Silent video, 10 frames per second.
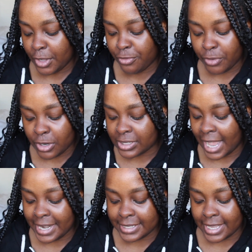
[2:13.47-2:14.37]
First,
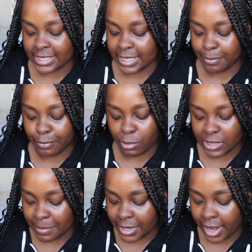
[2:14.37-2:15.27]
I need to get some
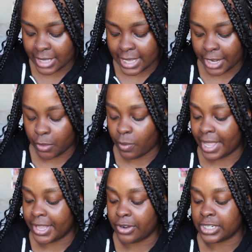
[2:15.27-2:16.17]
preliminaries out of the
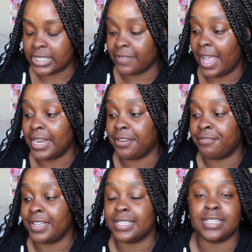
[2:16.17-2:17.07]
way. Here's the stuff I need
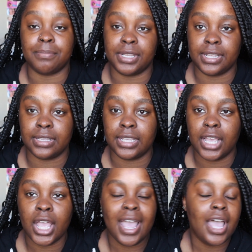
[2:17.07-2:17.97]
fixed immediately.
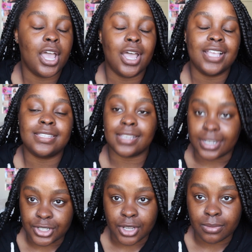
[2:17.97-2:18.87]

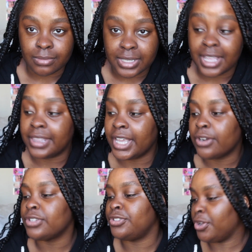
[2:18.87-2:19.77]
Skin tones.
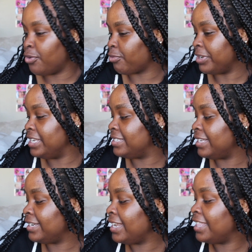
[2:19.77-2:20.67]
There's no
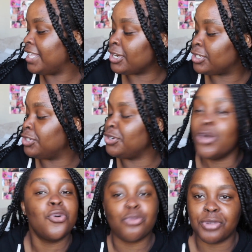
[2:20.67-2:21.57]
reason
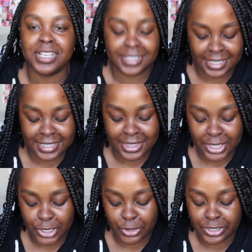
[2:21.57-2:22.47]

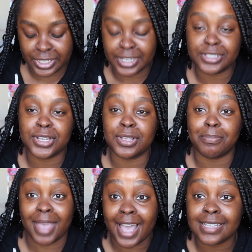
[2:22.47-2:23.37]
your skin tone,
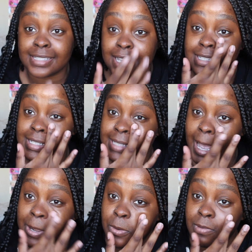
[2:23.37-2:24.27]
Maxis, is
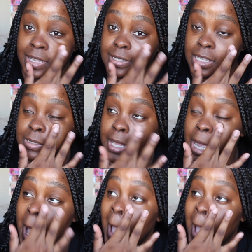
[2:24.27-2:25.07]
that who runs this thing?